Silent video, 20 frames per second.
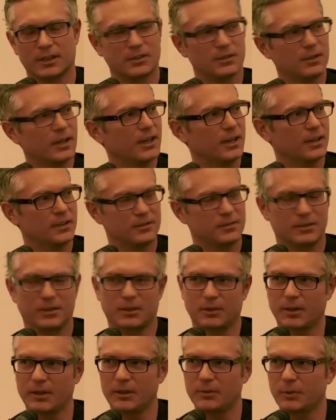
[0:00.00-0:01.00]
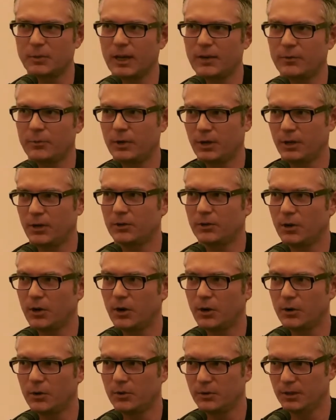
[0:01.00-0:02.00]
as, and as you know, I think we all
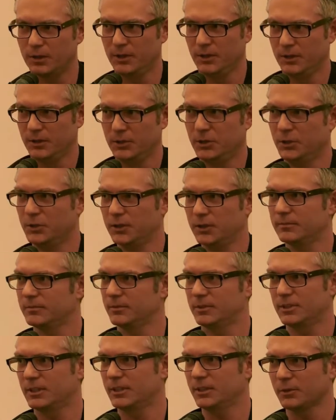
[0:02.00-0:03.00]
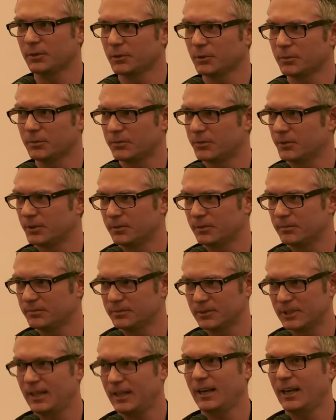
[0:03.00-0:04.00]
know, you can sit in a room for
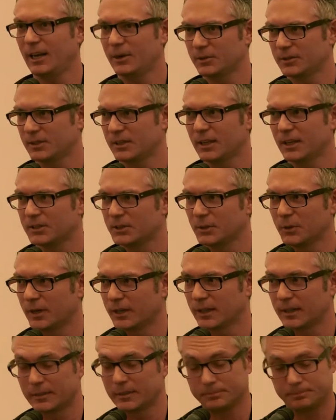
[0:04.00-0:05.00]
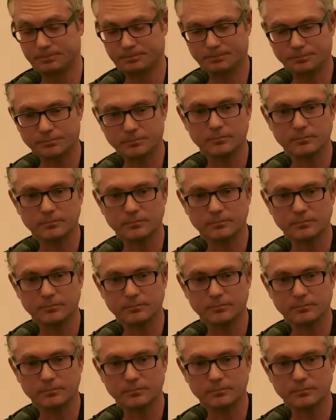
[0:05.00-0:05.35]
ten hours and not do anything,